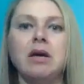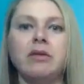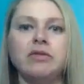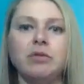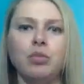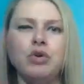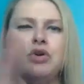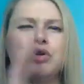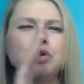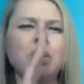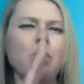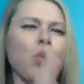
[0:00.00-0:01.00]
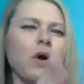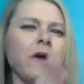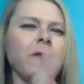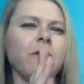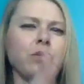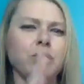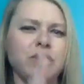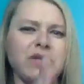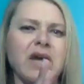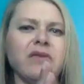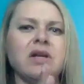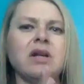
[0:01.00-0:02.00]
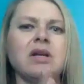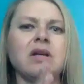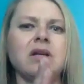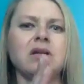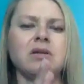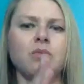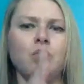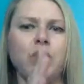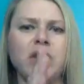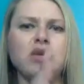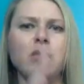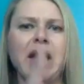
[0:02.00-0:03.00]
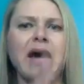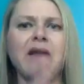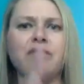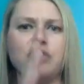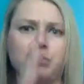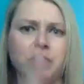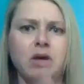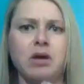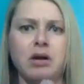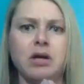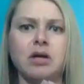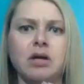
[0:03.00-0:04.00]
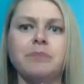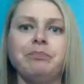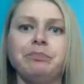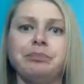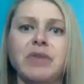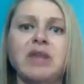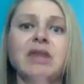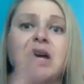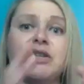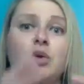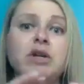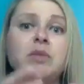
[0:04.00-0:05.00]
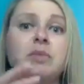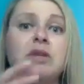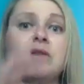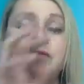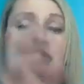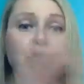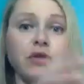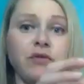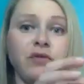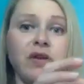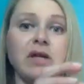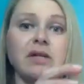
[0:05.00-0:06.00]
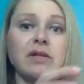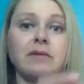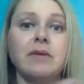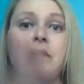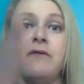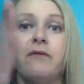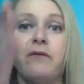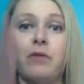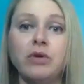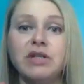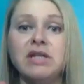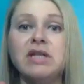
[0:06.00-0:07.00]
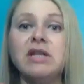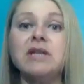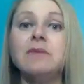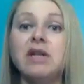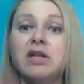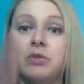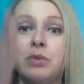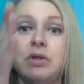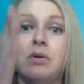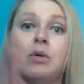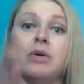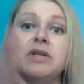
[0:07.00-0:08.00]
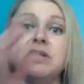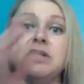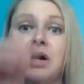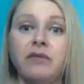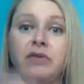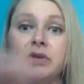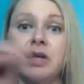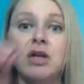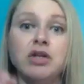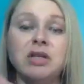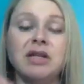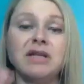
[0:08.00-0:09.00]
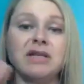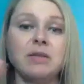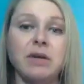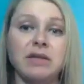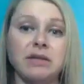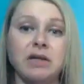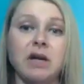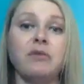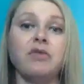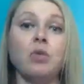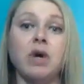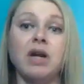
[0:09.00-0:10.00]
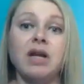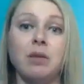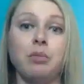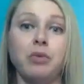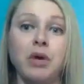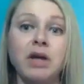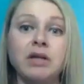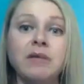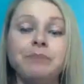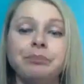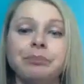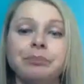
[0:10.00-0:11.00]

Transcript: So usually 1 through 7 is when you have your period, and that's going to be the first phase. 14 is when you go into ovulation, and that's the best time if you want to get pregnant.